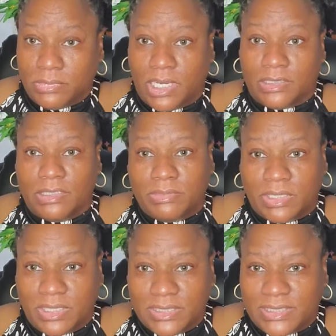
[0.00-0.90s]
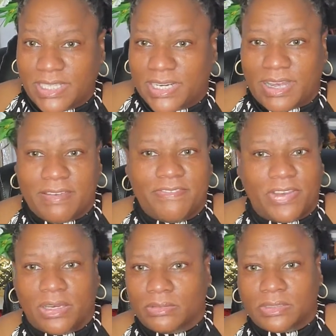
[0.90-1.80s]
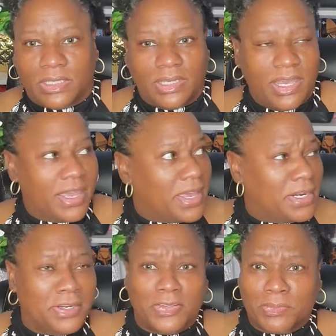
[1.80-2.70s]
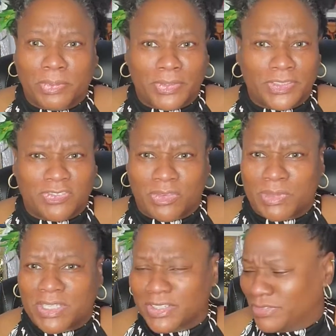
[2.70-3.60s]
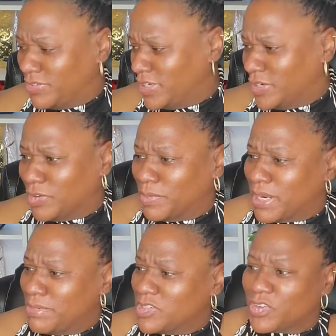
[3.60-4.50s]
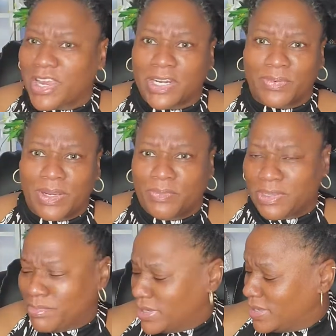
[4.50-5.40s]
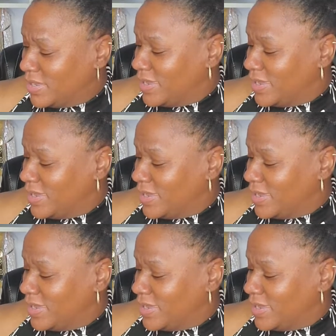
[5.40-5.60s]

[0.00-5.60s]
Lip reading: A lip gloss that I found in another purse from another video, but I've been dragging around with me.